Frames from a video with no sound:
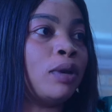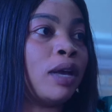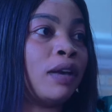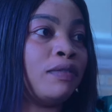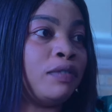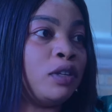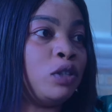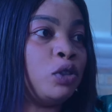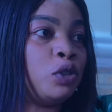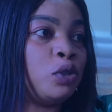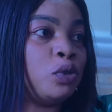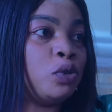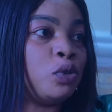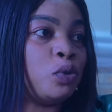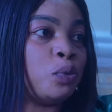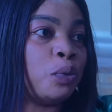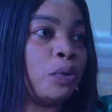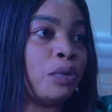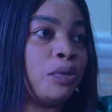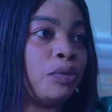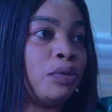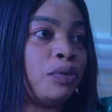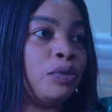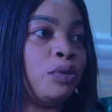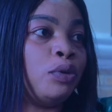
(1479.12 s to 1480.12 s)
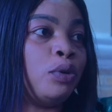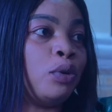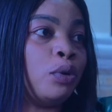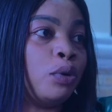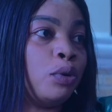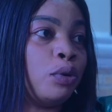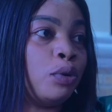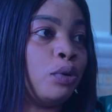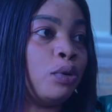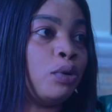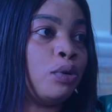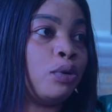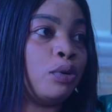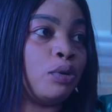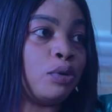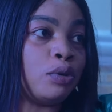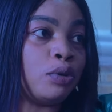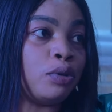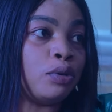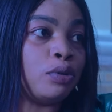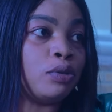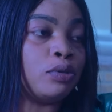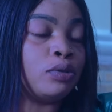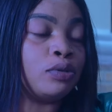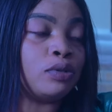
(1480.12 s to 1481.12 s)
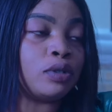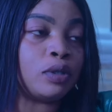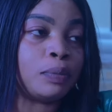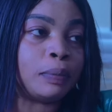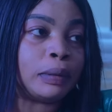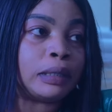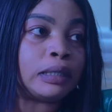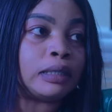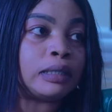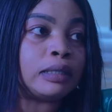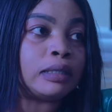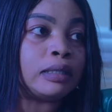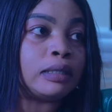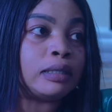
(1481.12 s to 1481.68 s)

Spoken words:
you have issues with your husband.